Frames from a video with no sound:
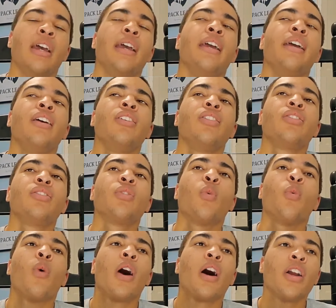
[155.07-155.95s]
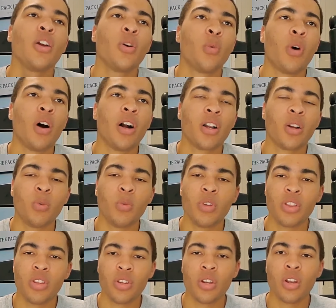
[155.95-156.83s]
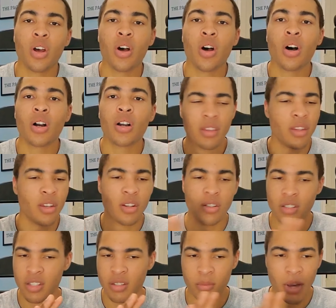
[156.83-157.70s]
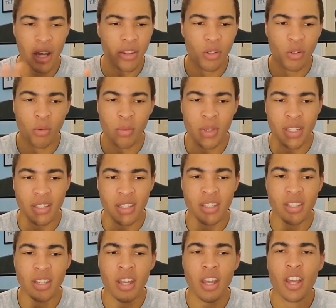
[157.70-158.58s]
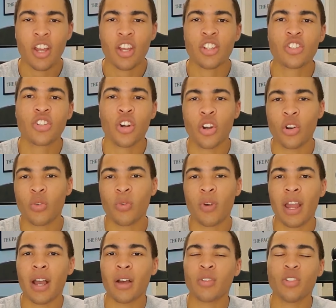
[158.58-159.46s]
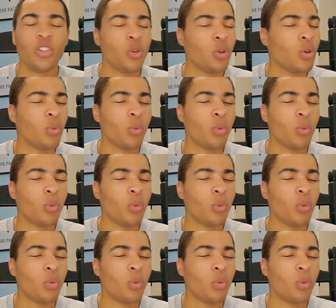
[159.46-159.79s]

is while you're walking with your dog, they're just minding their own business, turn around, do a